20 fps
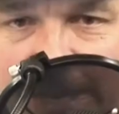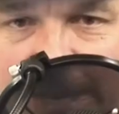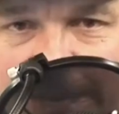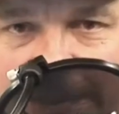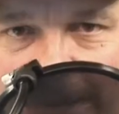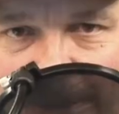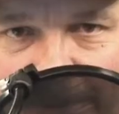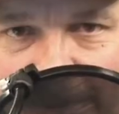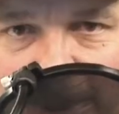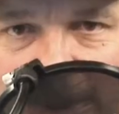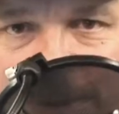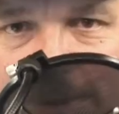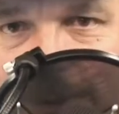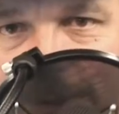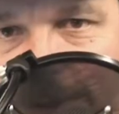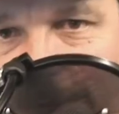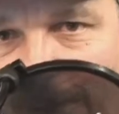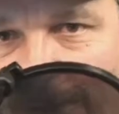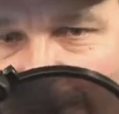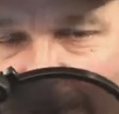you get to the
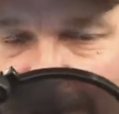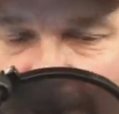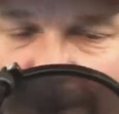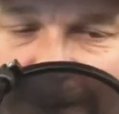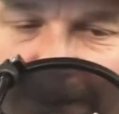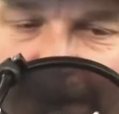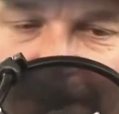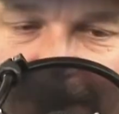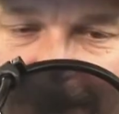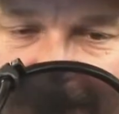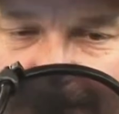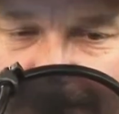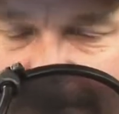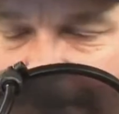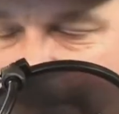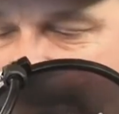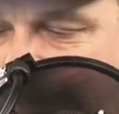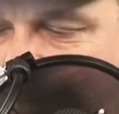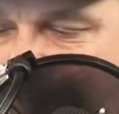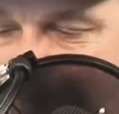road,
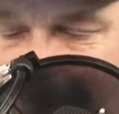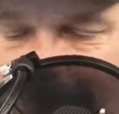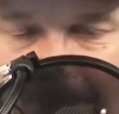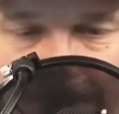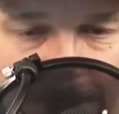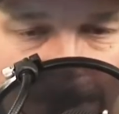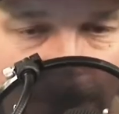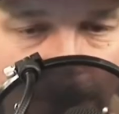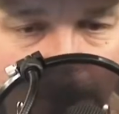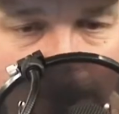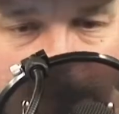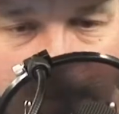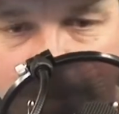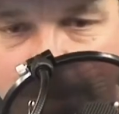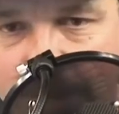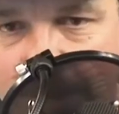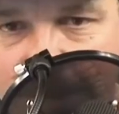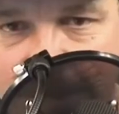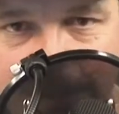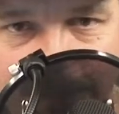just do what you
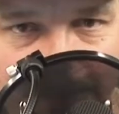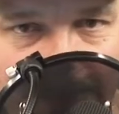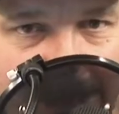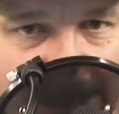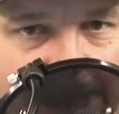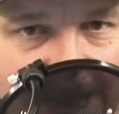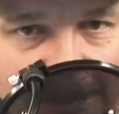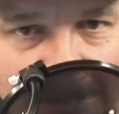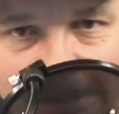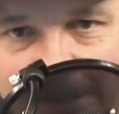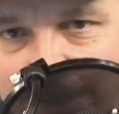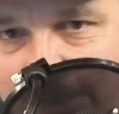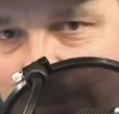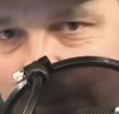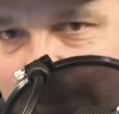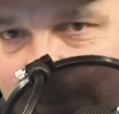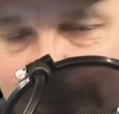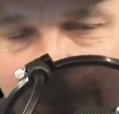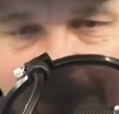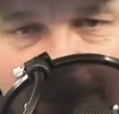think is right.
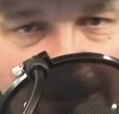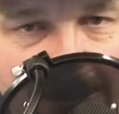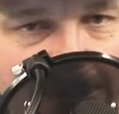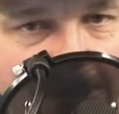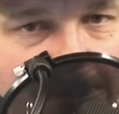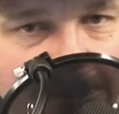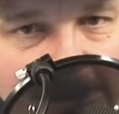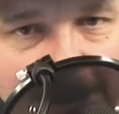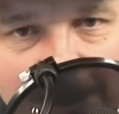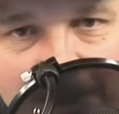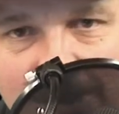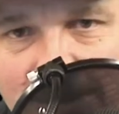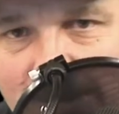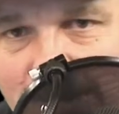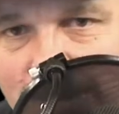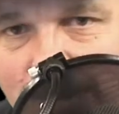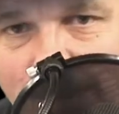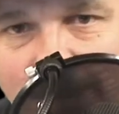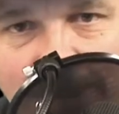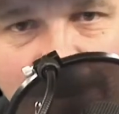Don't
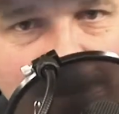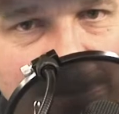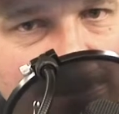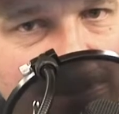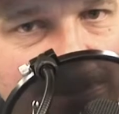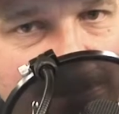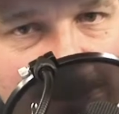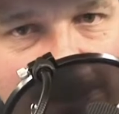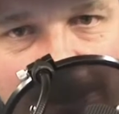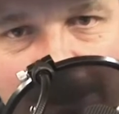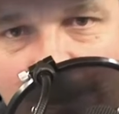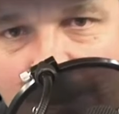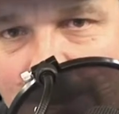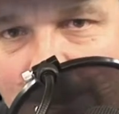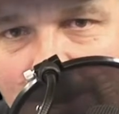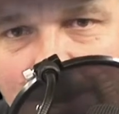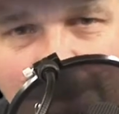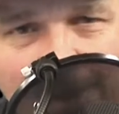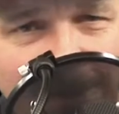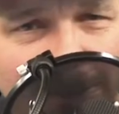hesitate. Don't hesitate.
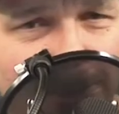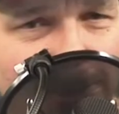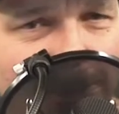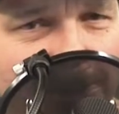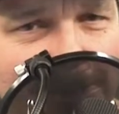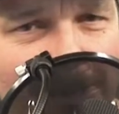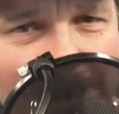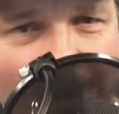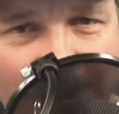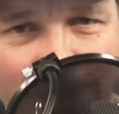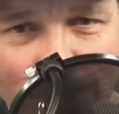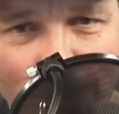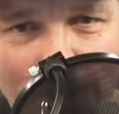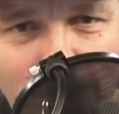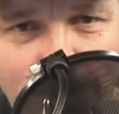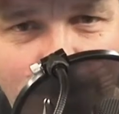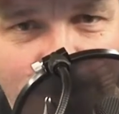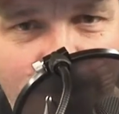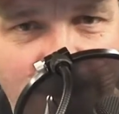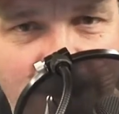Go down the
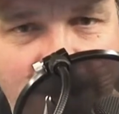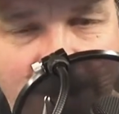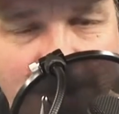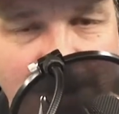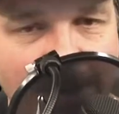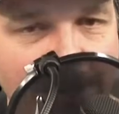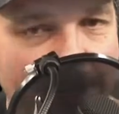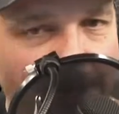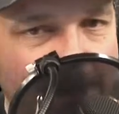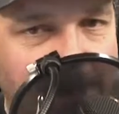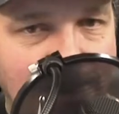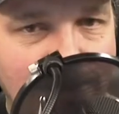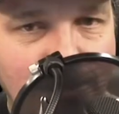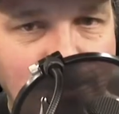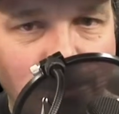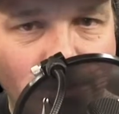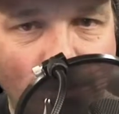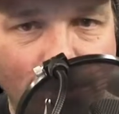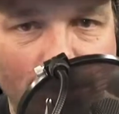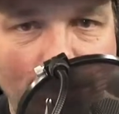road of fate
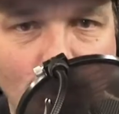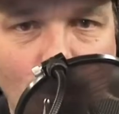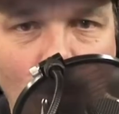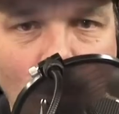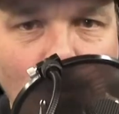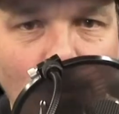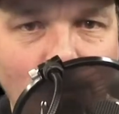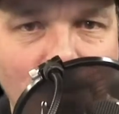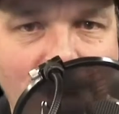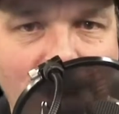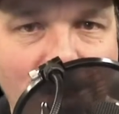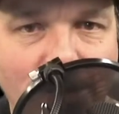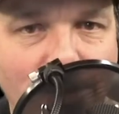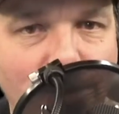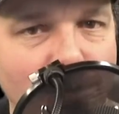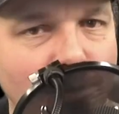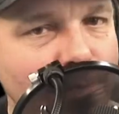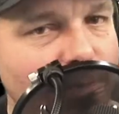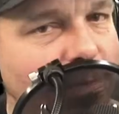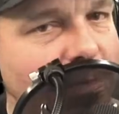and walk right
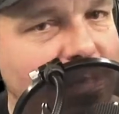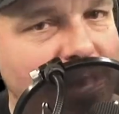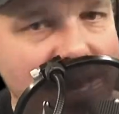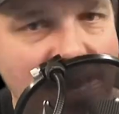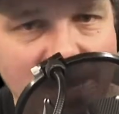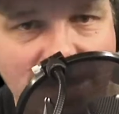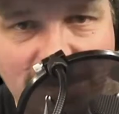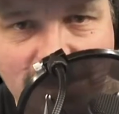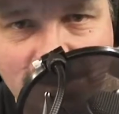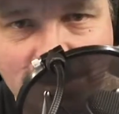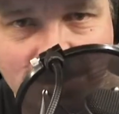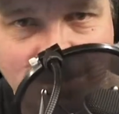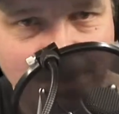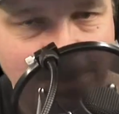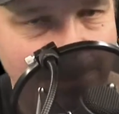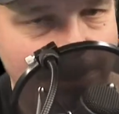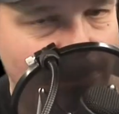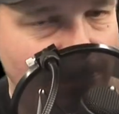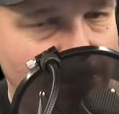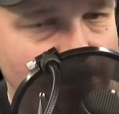through the gate.
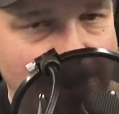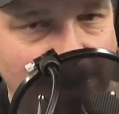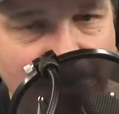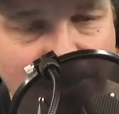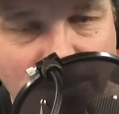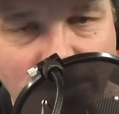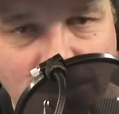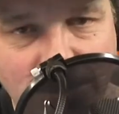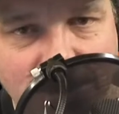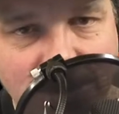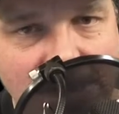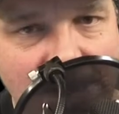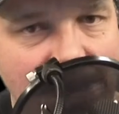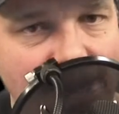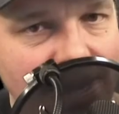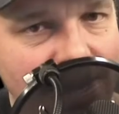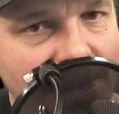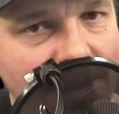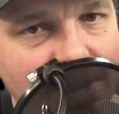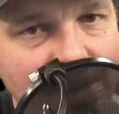Right through the
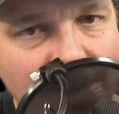gate.